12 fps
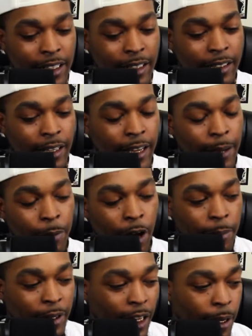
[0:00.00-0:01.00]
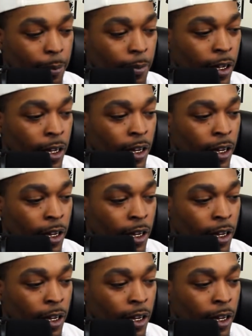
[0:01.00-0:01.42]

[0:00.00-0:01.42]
the hip hop game